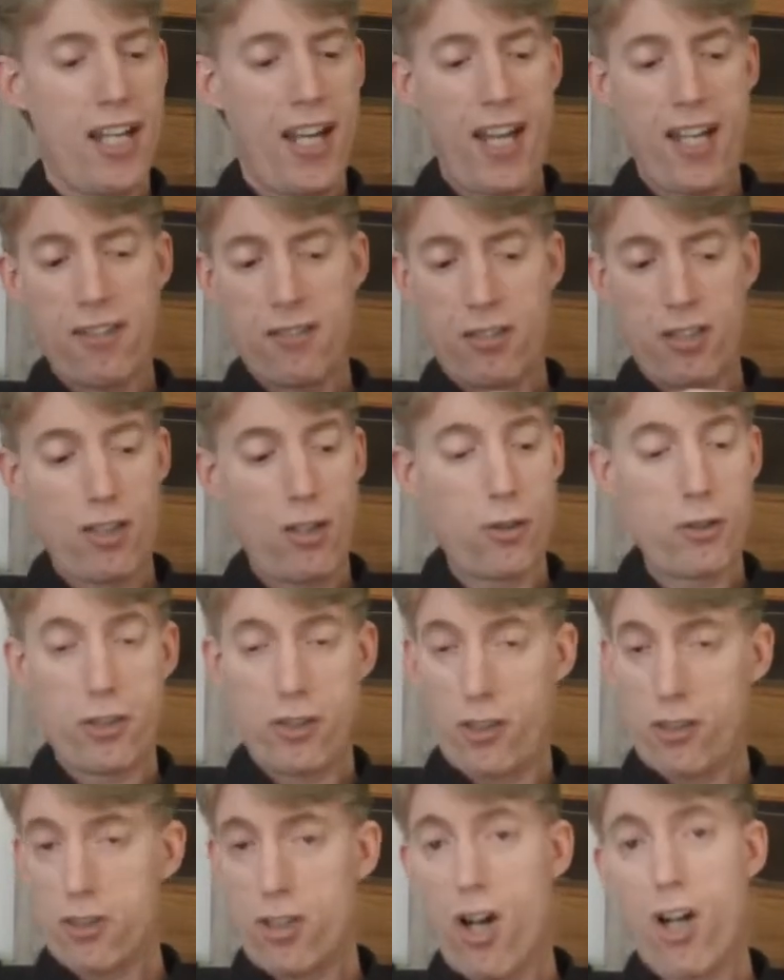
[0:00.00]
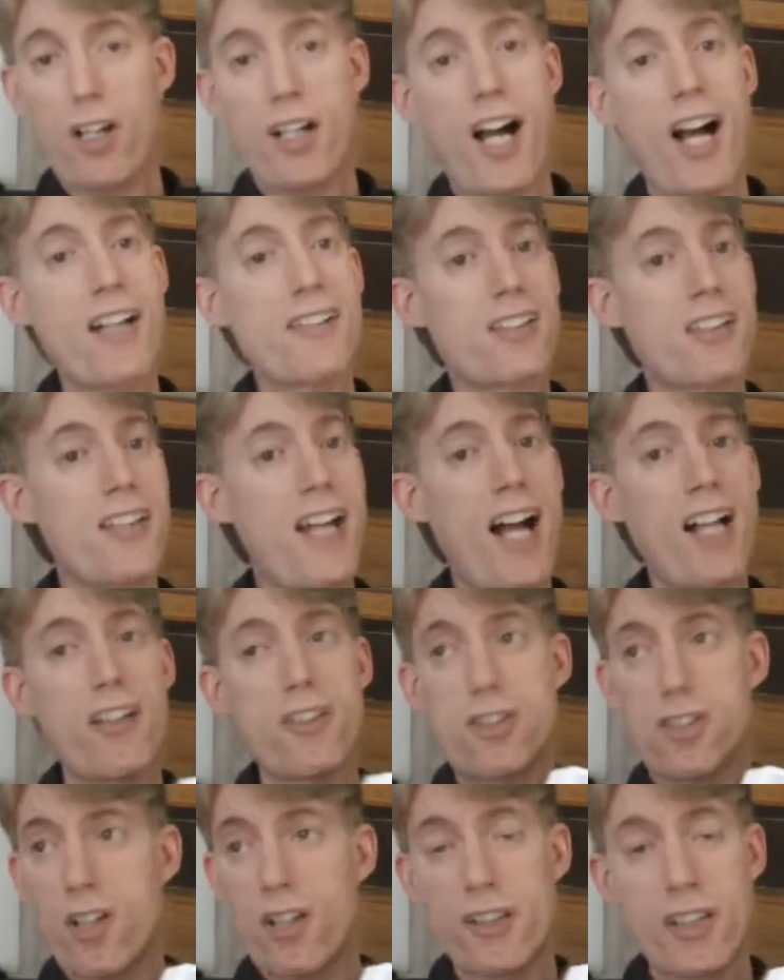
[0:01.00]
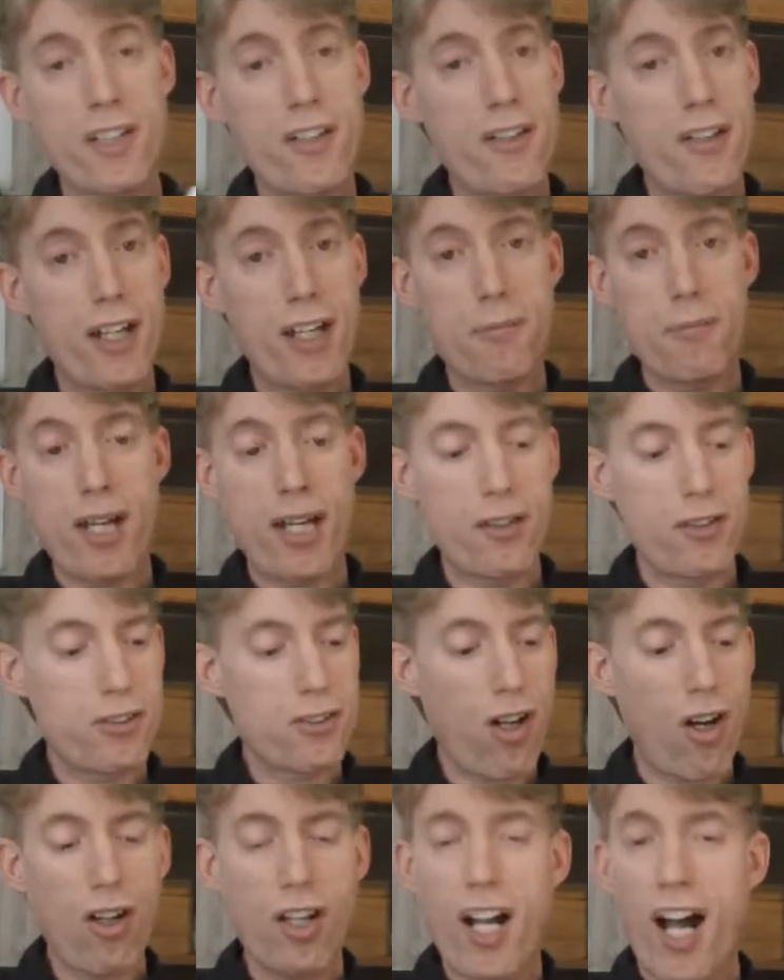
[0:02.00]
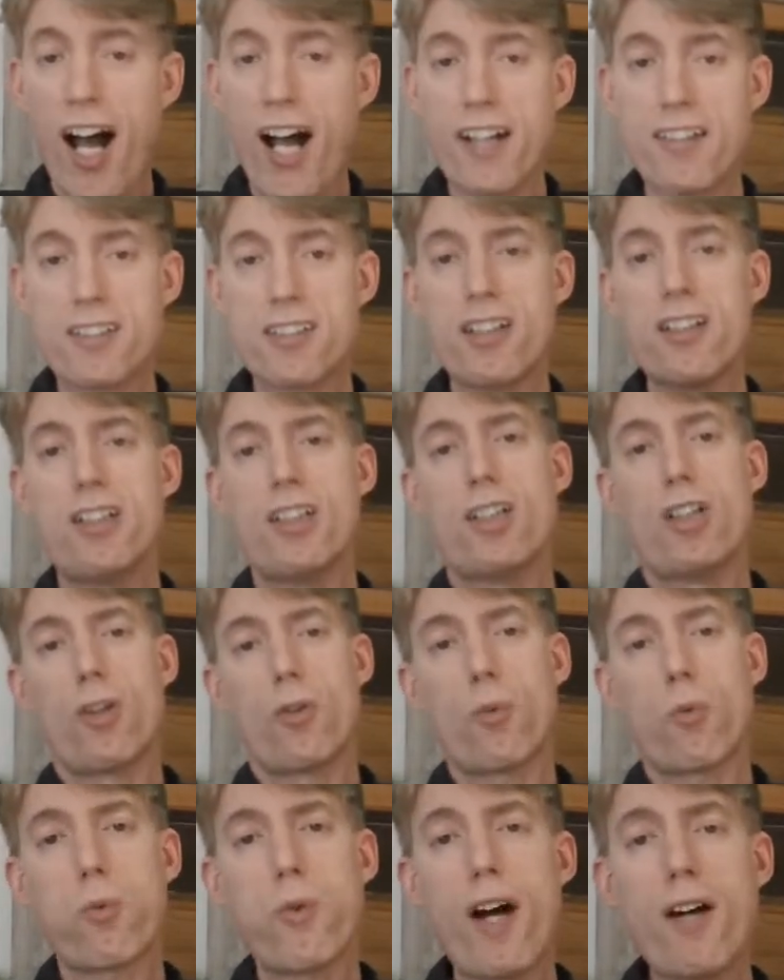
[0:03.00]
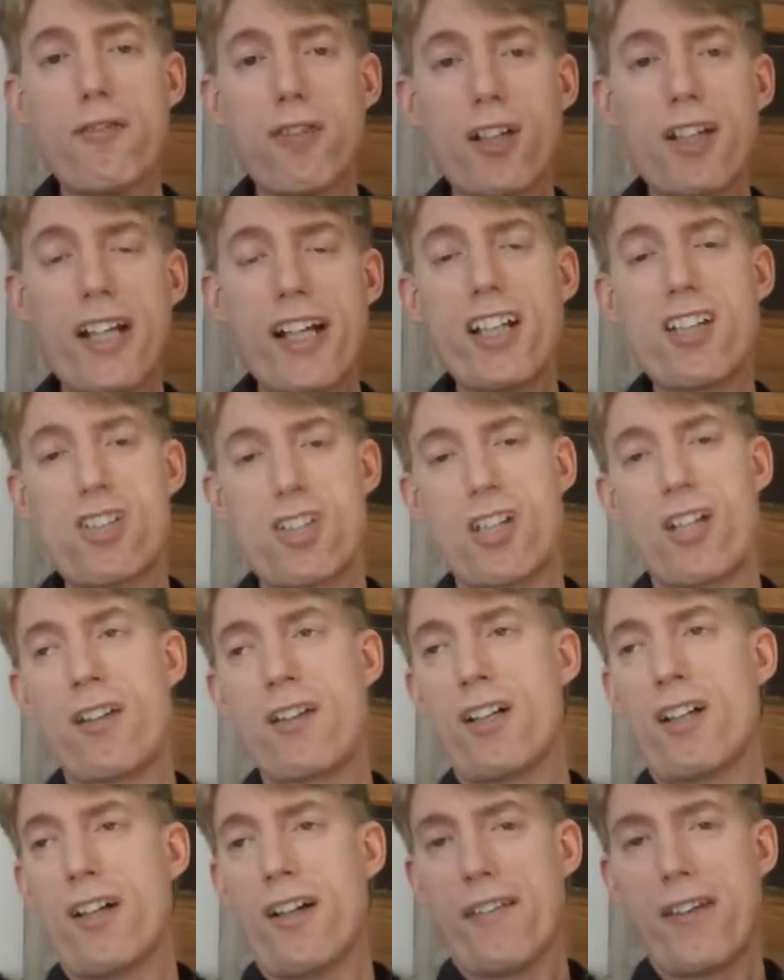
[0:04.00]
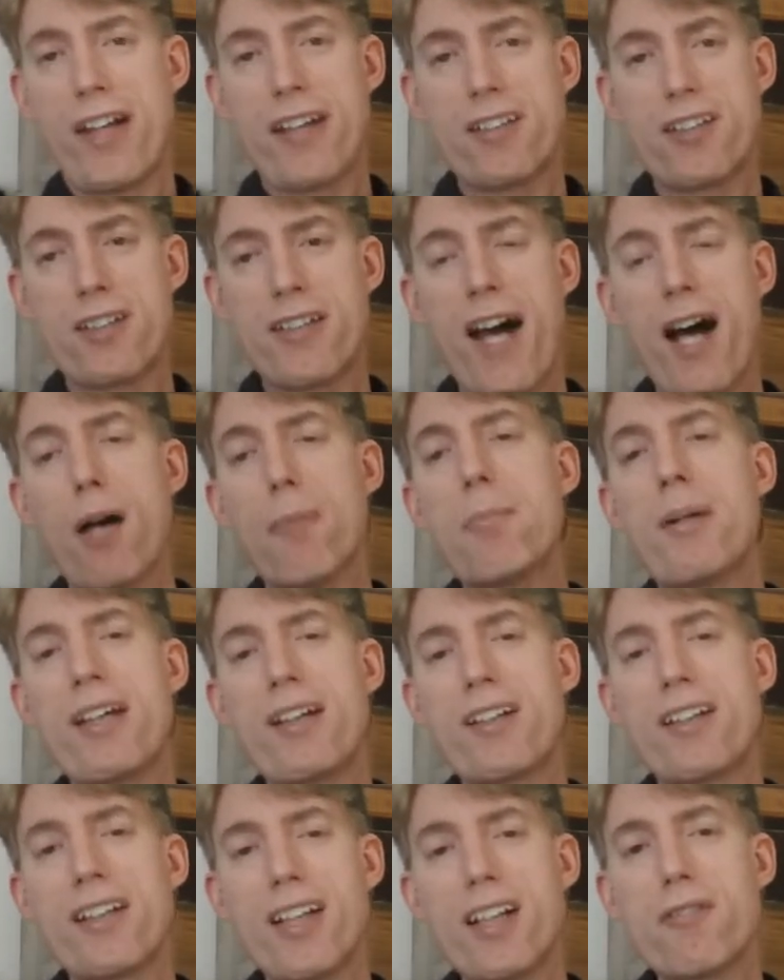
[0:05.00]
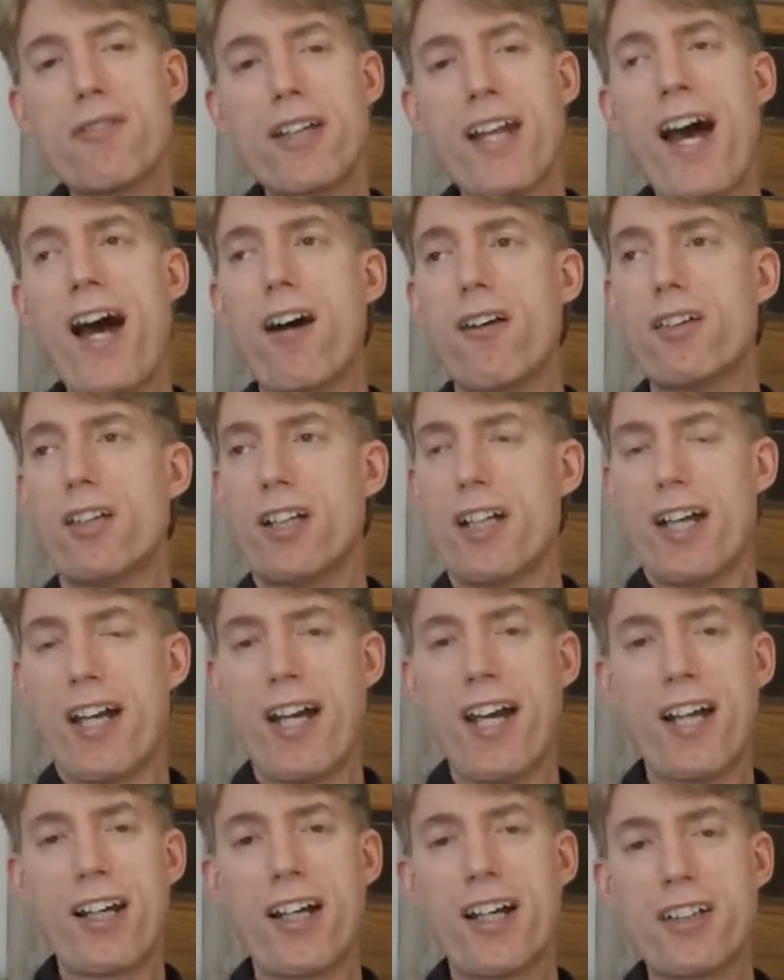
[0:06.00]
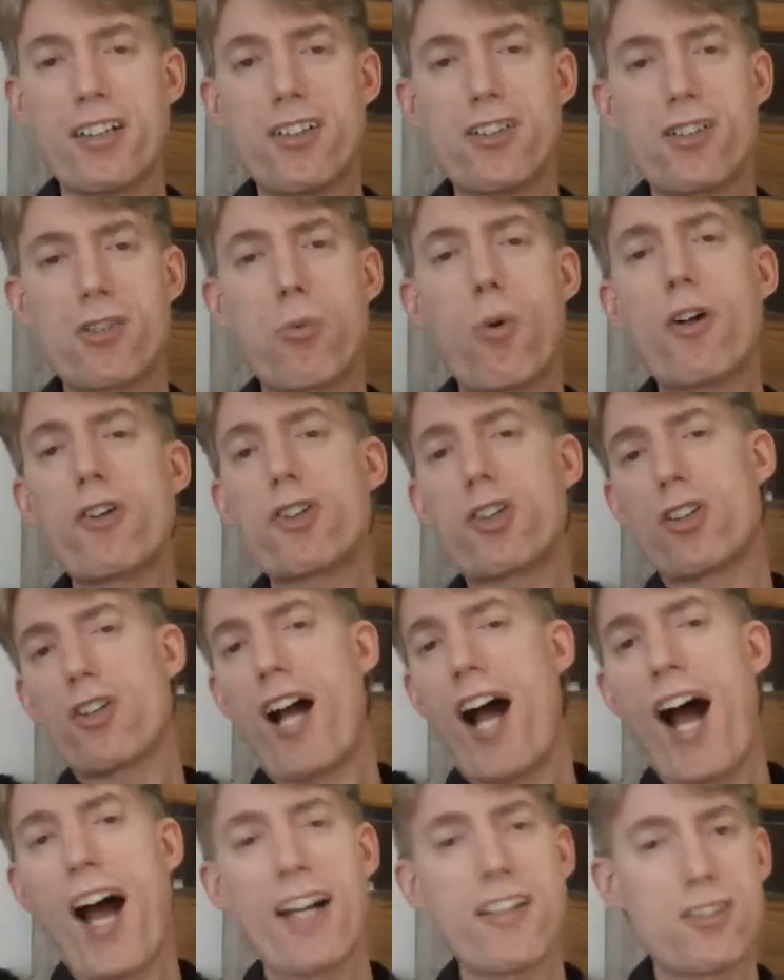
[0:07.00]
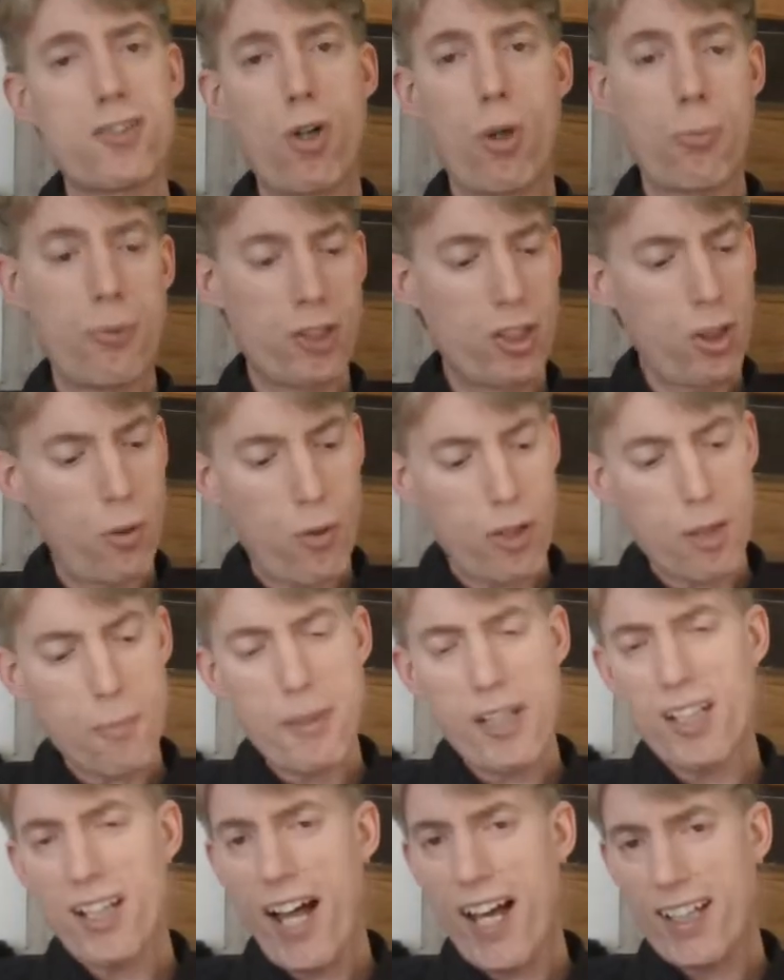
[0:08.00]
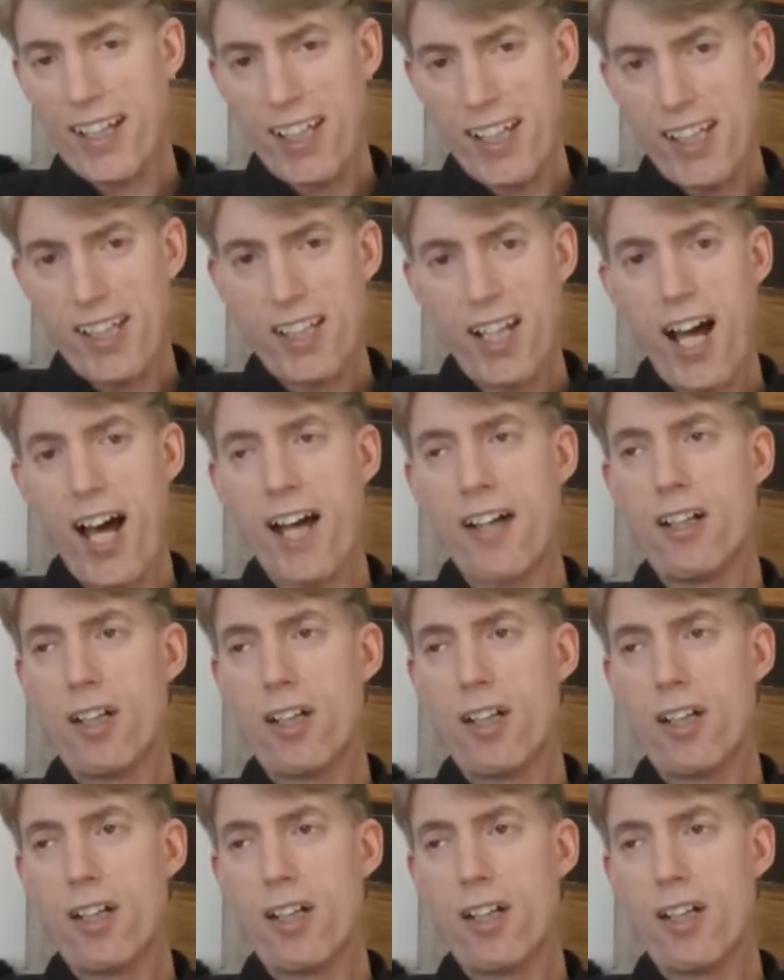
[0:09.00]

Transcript: And you know, there's all kinds of knowledge on the internet, man. There's all kinds of revelation that is now being given out. And you just want your eyes open. You don't want to be like Eli,